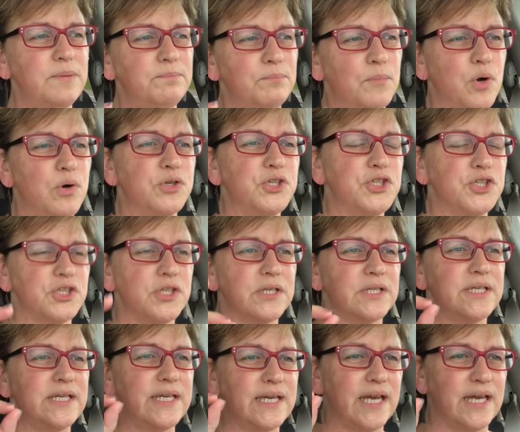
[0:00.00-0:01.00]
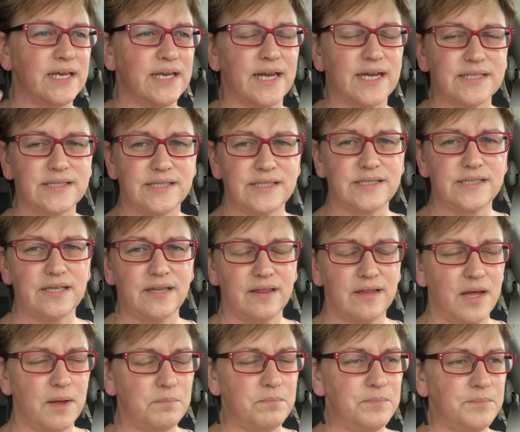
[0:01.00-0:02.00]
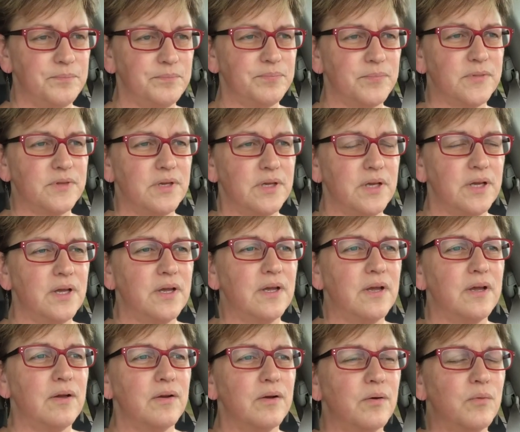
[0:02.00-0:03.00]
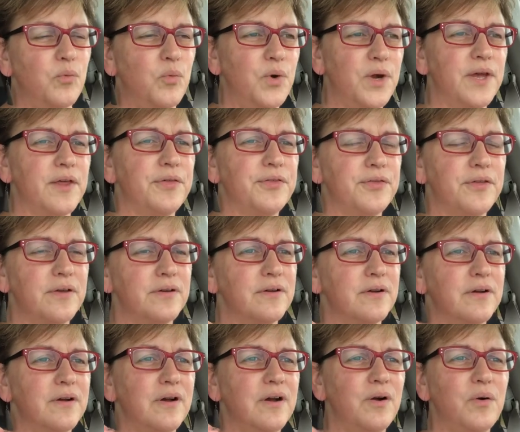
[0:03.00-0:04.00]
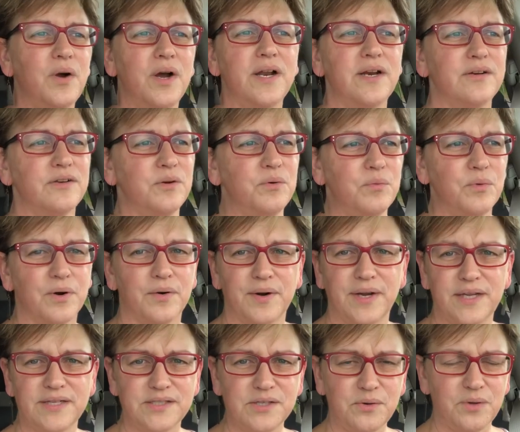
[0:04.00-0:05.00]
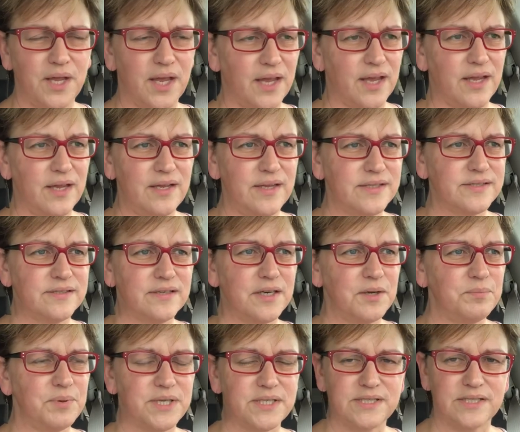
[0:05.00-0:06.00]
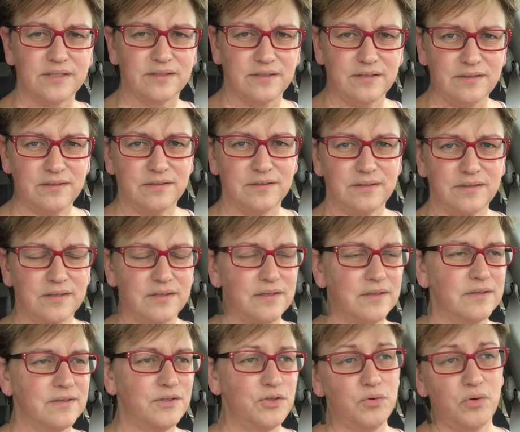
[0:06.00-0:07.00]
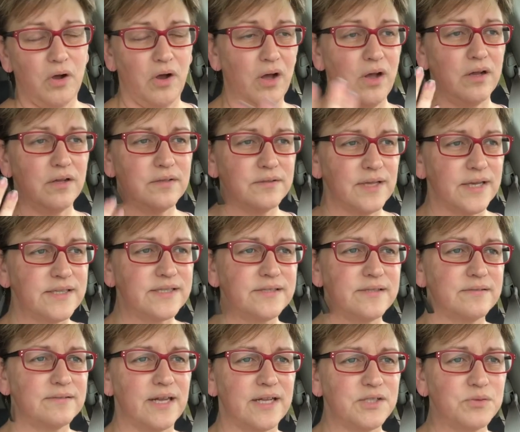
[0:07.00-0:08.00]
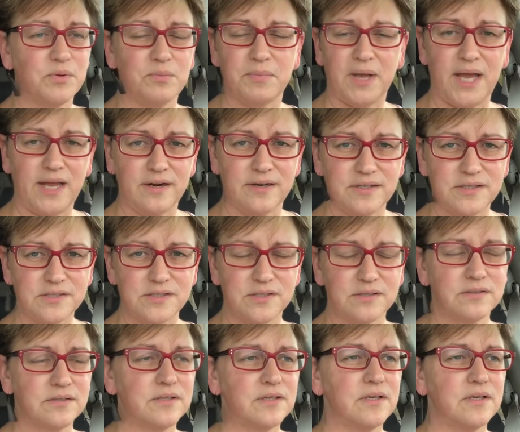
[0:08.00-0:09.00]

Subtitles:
emotionally connected to them with, oh, hun, don't worry. It's okay. It's not a big deal. You call. That's what matters.